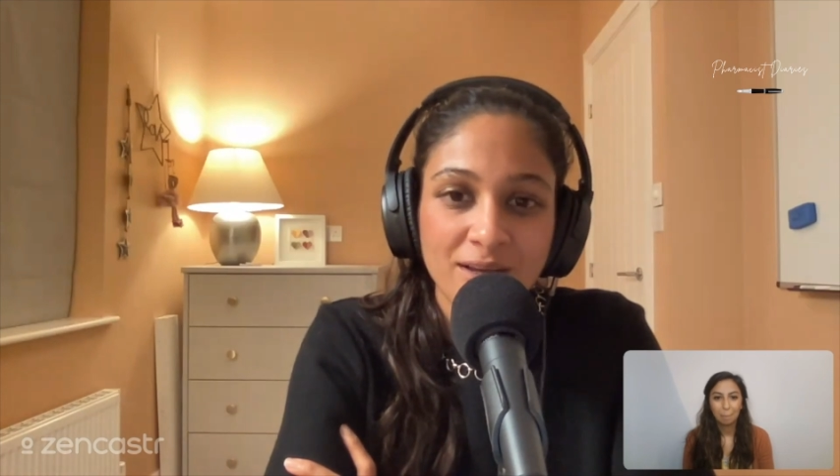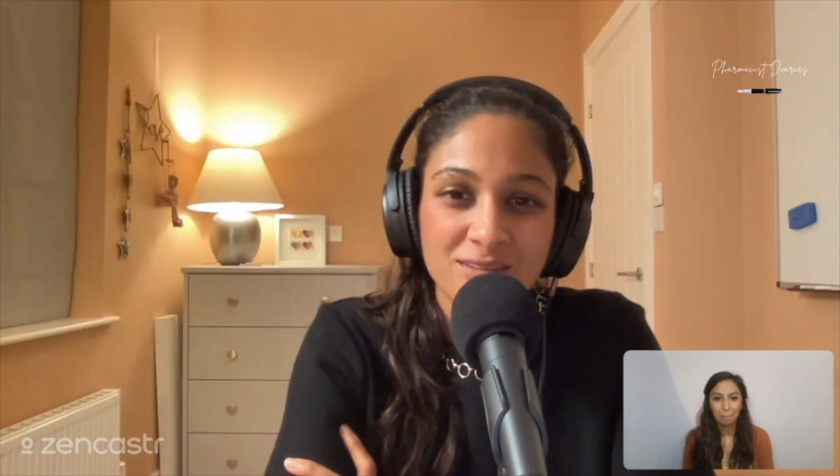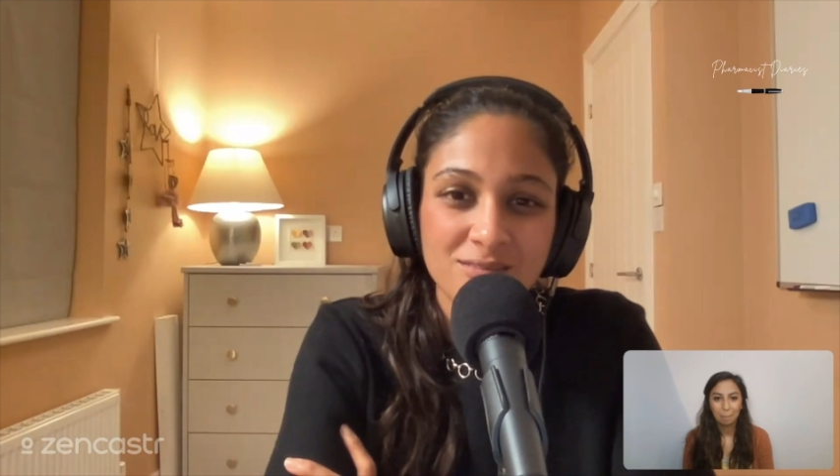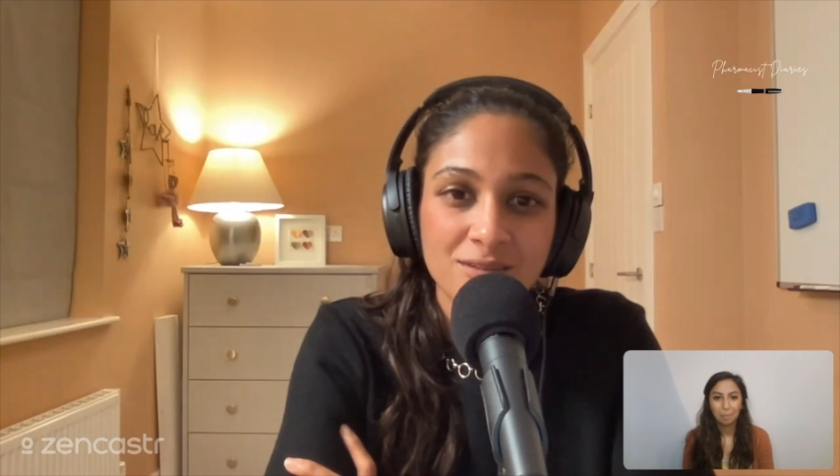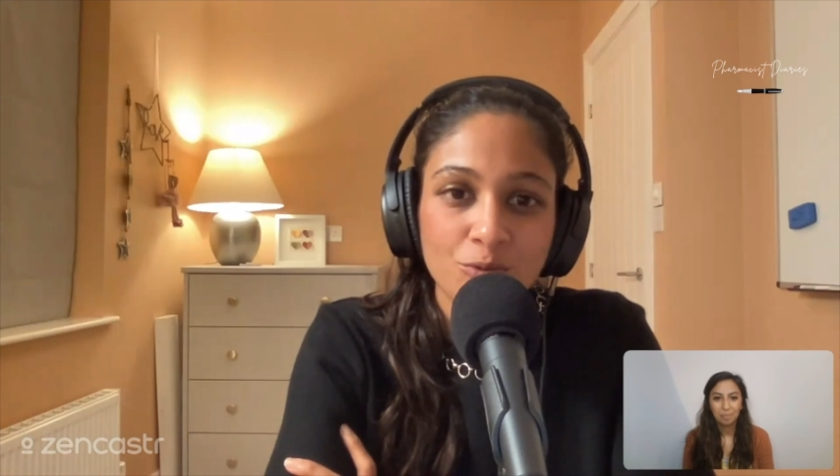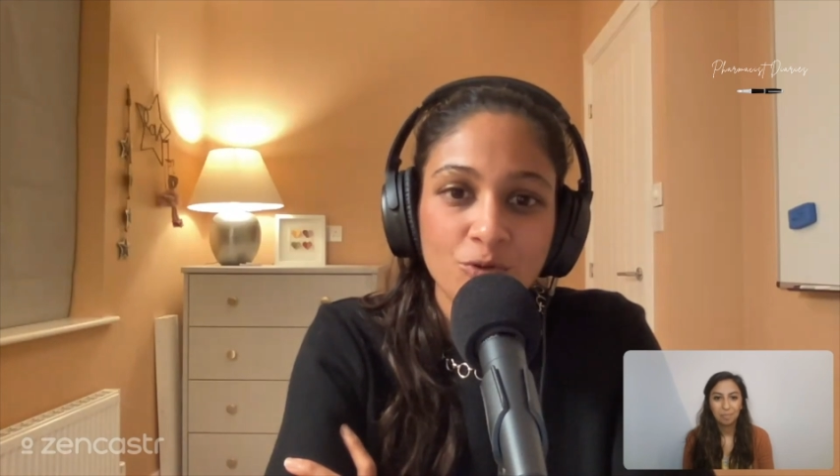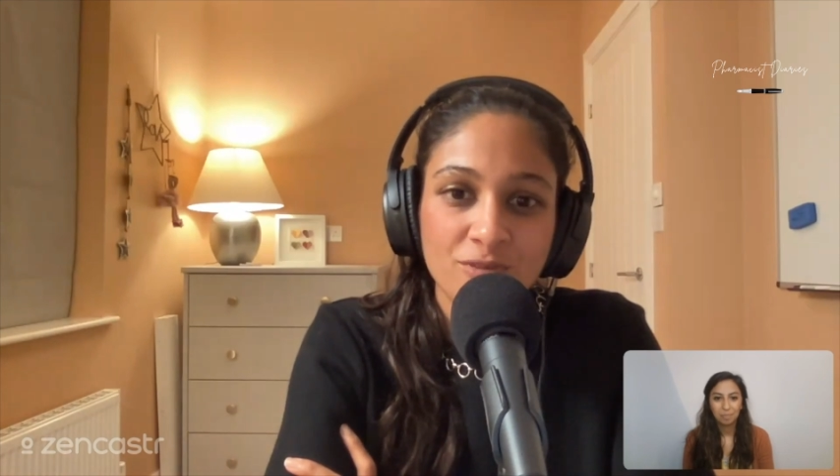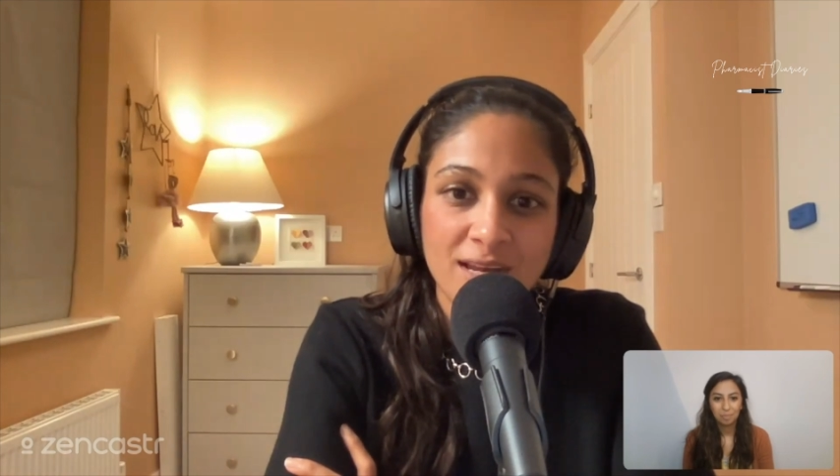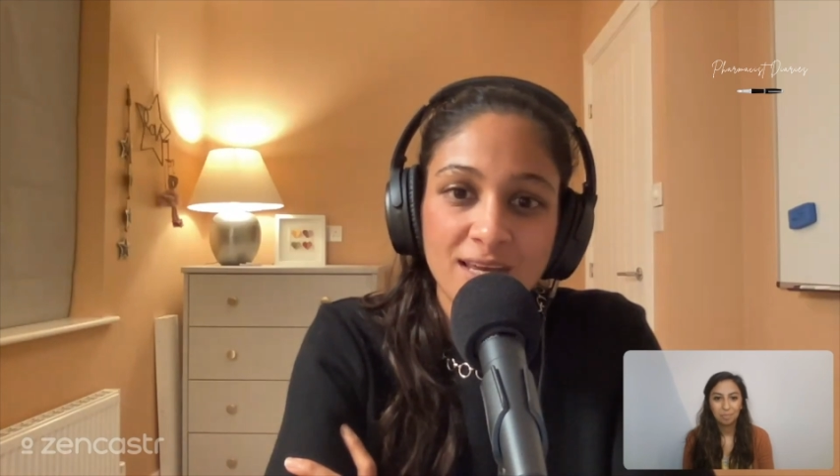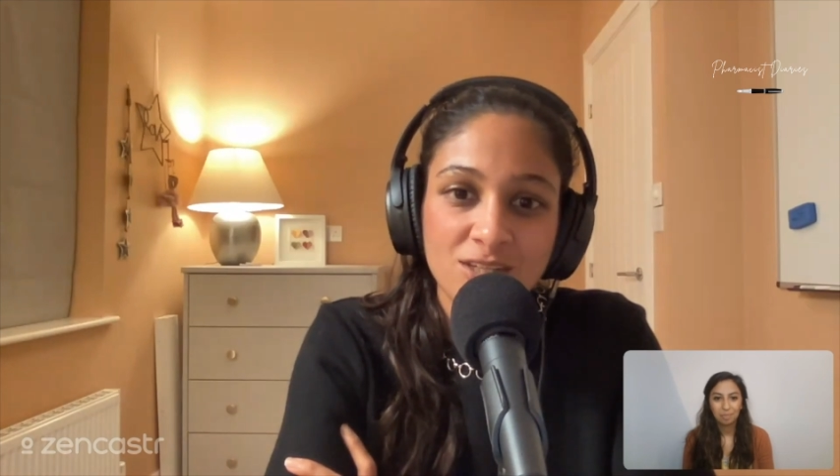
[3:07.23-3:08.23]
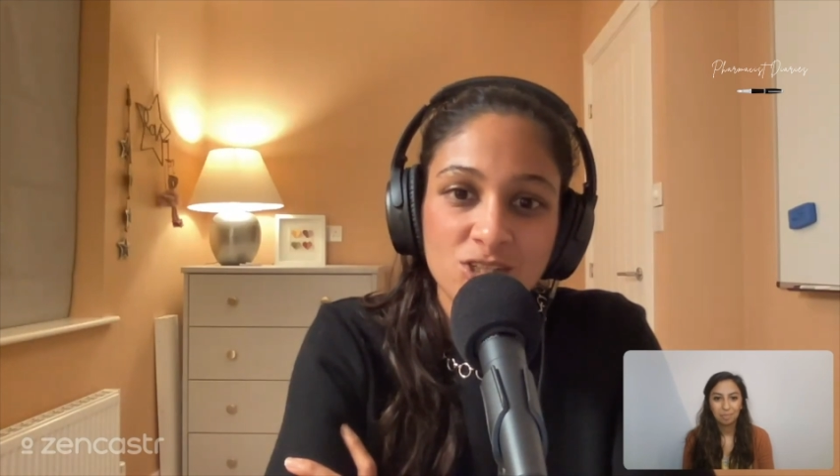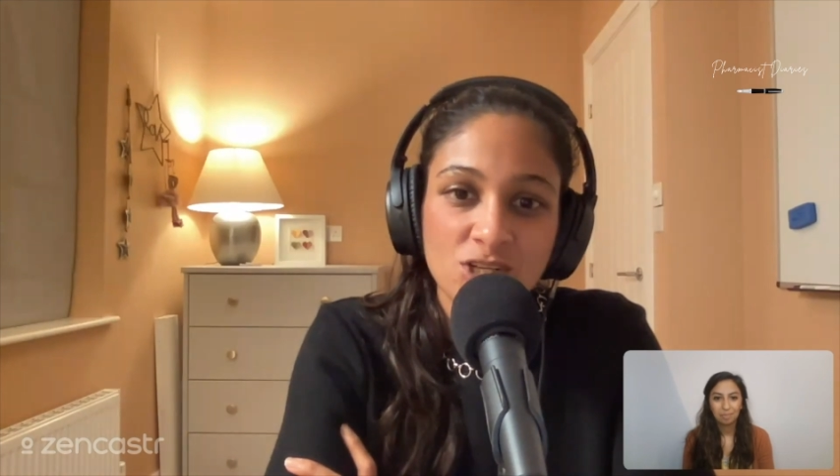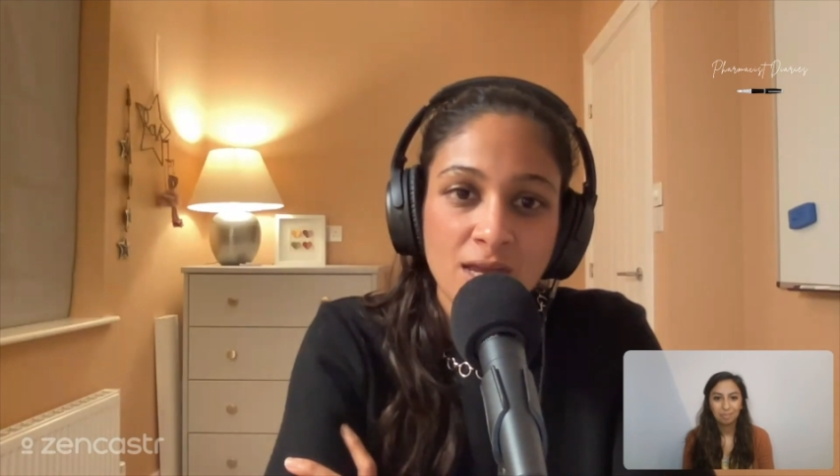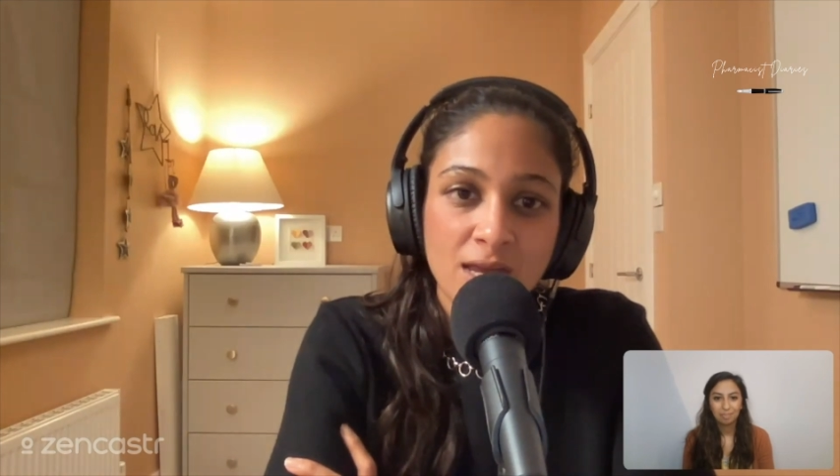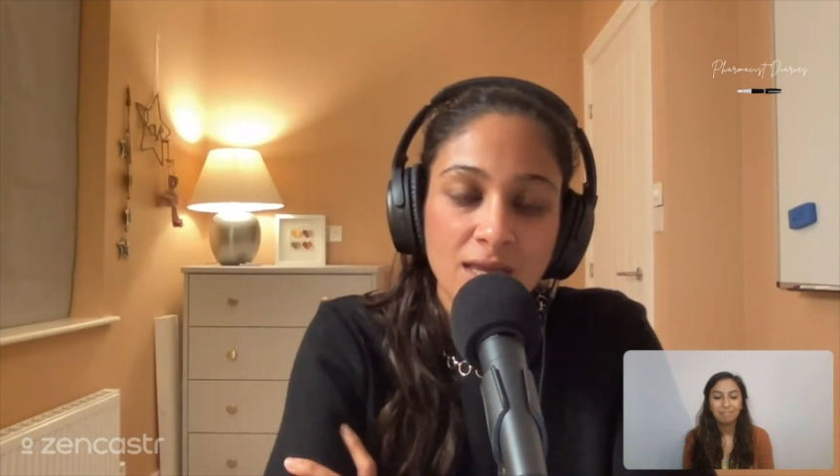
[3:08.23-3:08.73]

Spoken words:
like a small village,